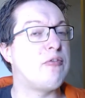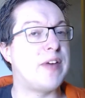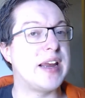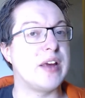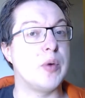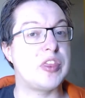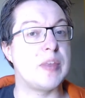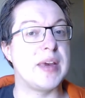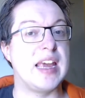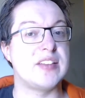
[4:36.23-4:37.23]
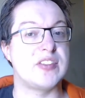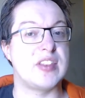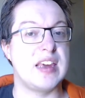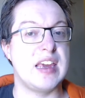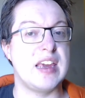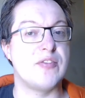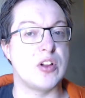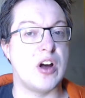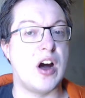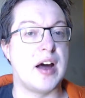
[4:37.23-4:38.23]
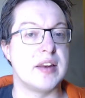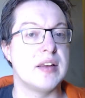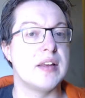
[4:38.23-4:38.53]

fighting with them against the evil god.